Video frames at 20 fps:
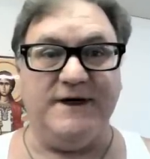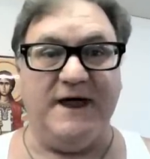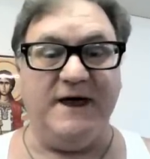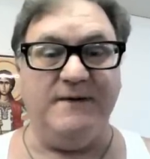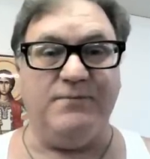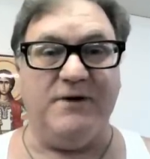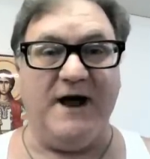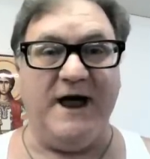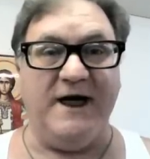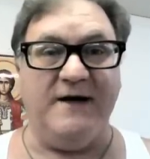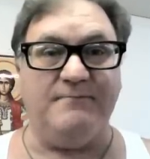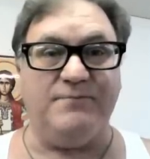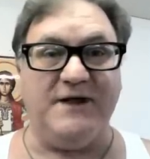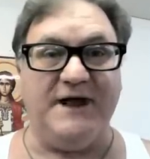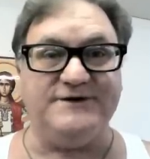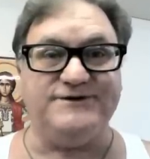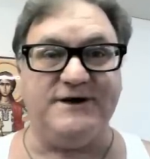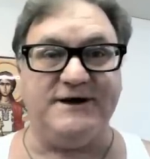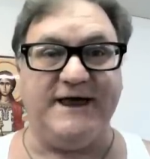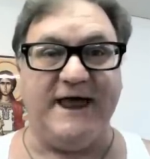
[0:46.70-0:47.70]
Abraham
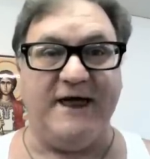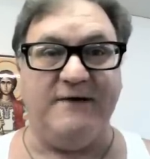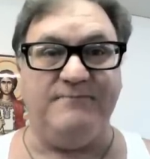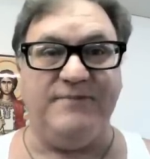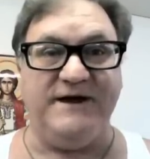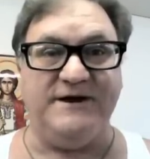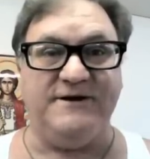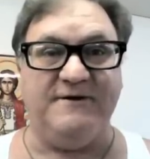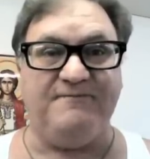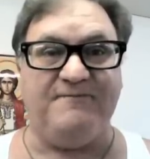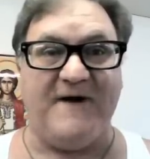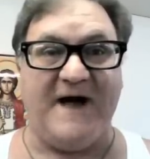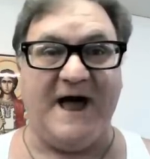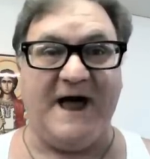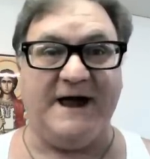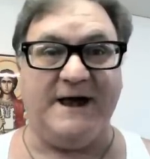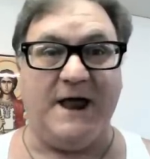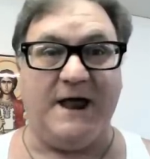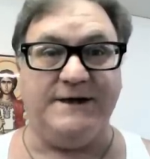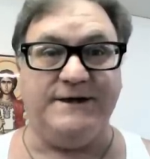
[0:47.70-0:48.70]
blessing can't be
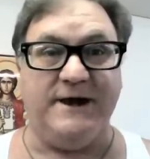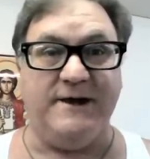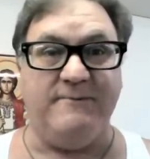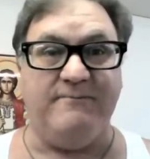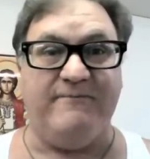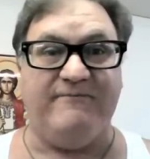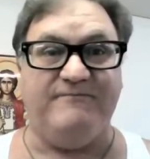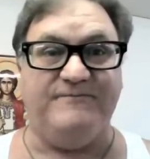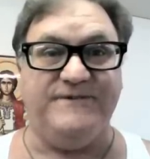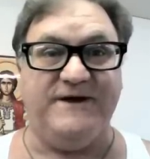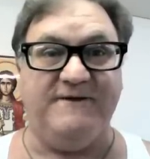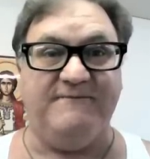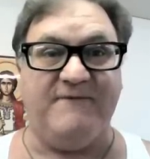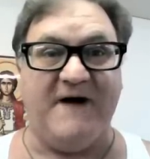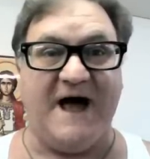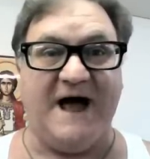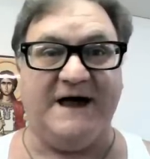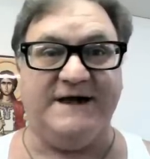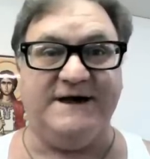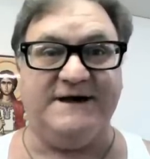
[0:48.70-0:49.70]

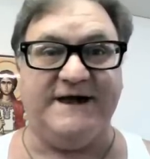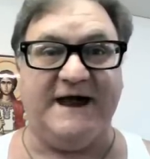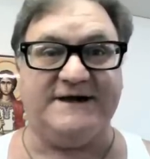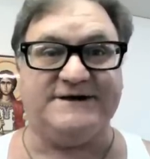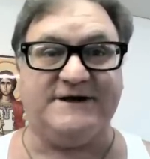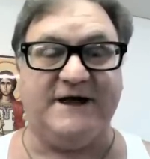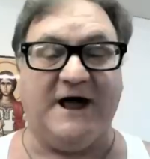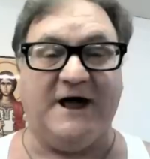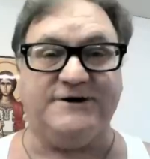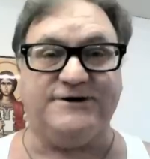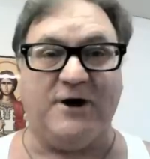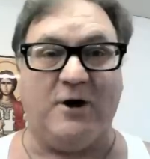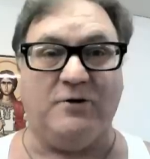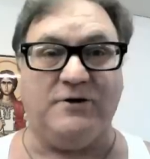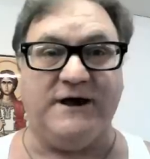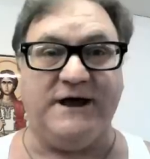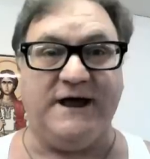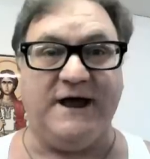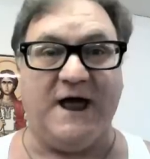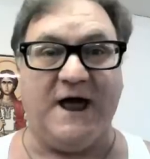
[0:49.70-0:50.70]
divided. That's God's
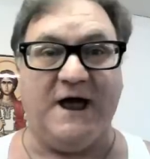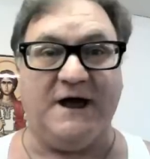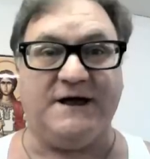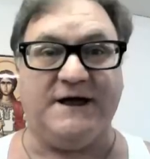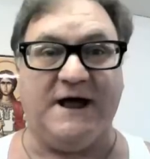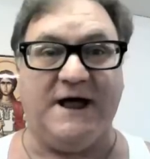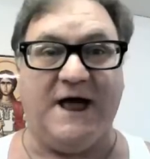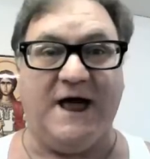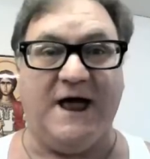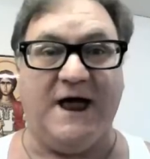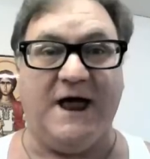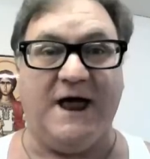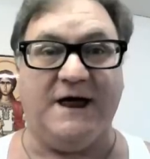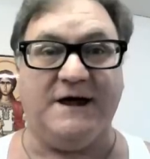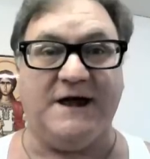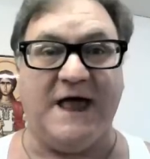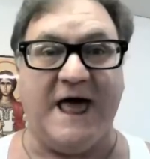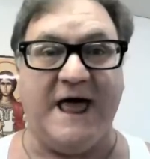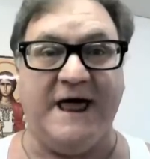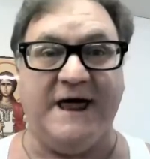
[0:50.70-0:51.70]
holy
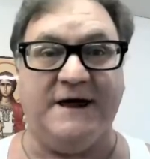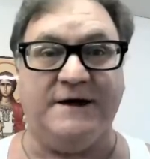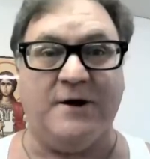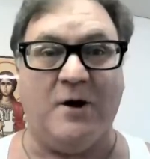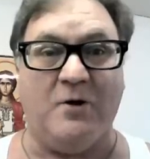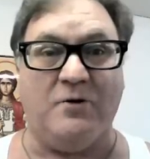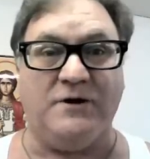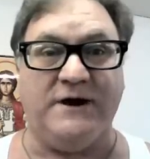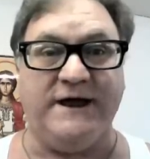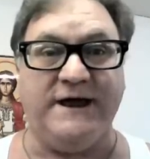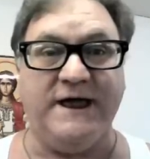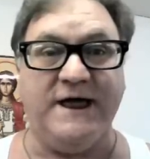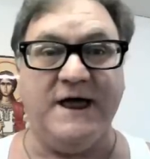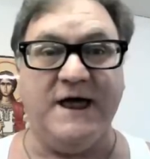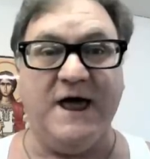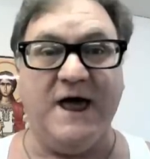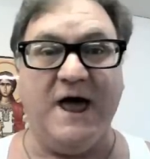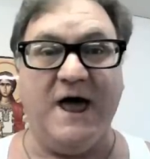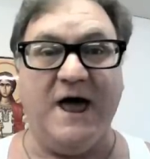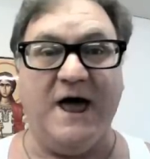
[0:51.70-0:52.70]
land,
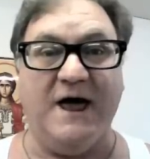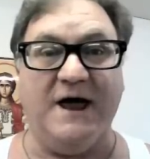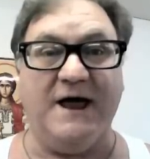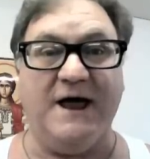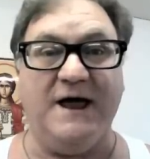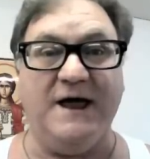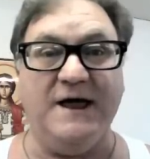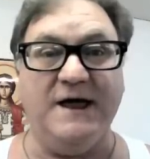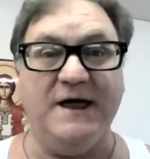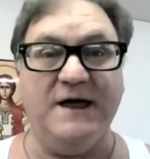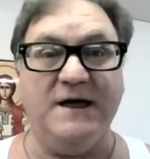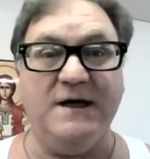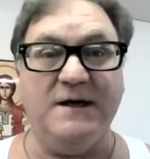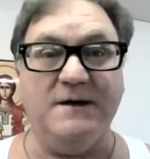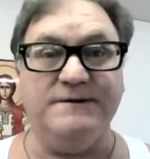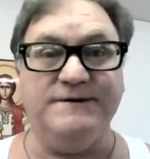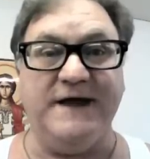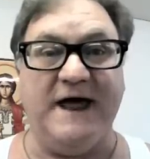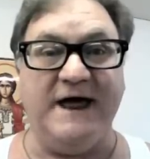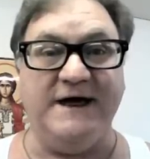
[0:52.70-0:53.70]
holy
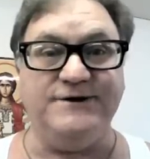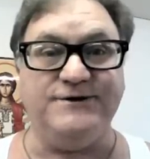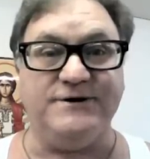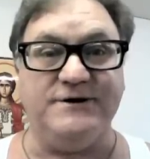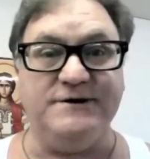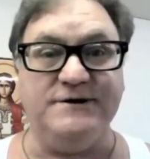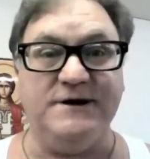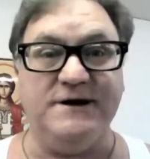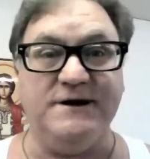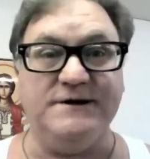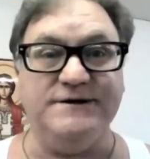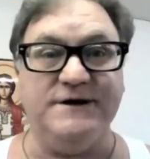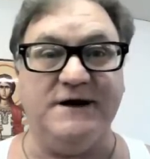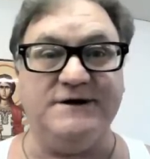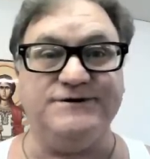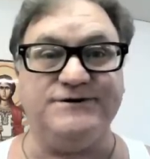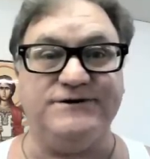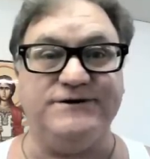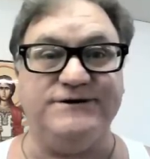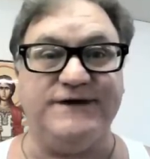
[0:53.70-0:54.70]
nation,
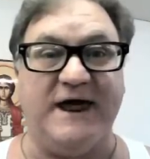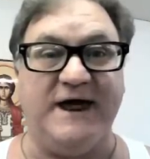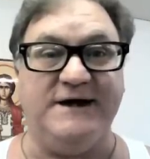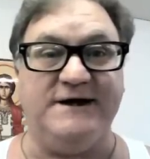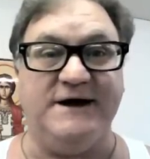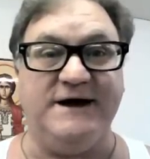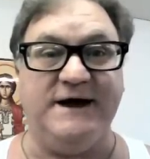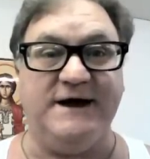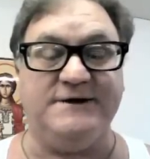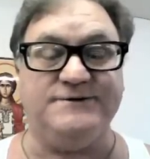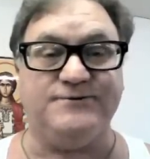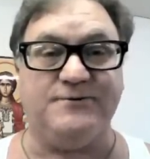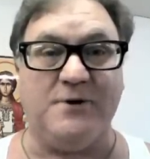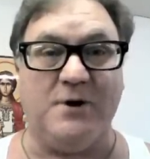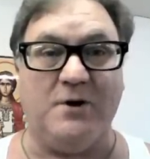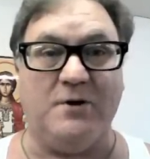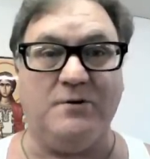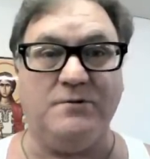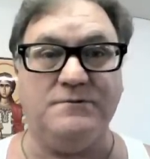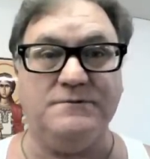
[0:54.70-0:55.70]
the state of
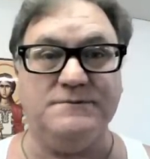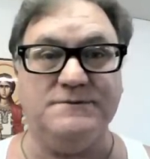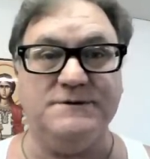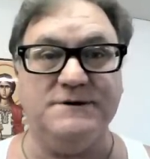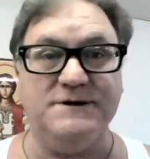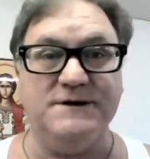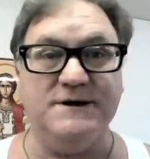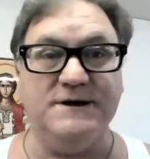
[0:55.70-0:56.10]
Israel.